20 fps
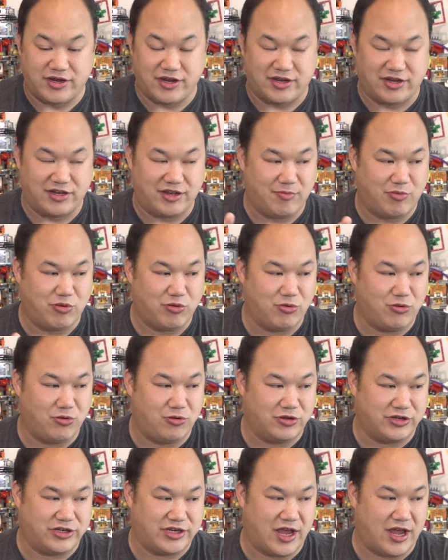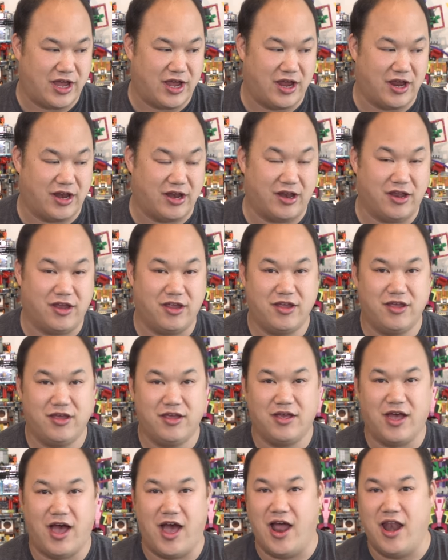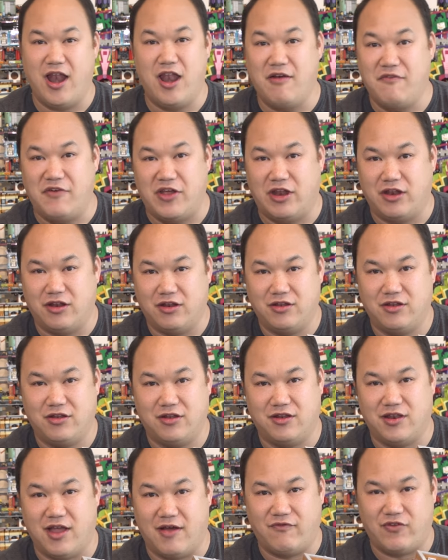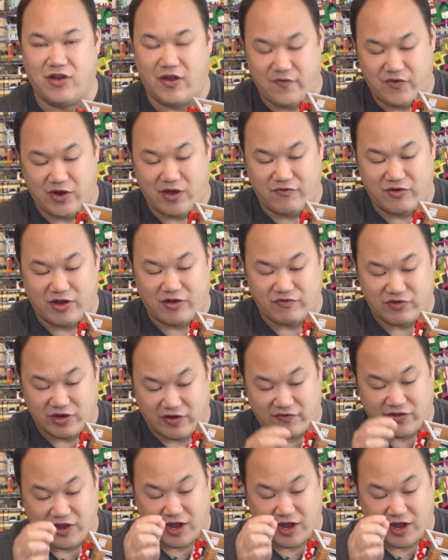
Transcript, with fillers: is the pool sign. I love it. Love, love, love, love, love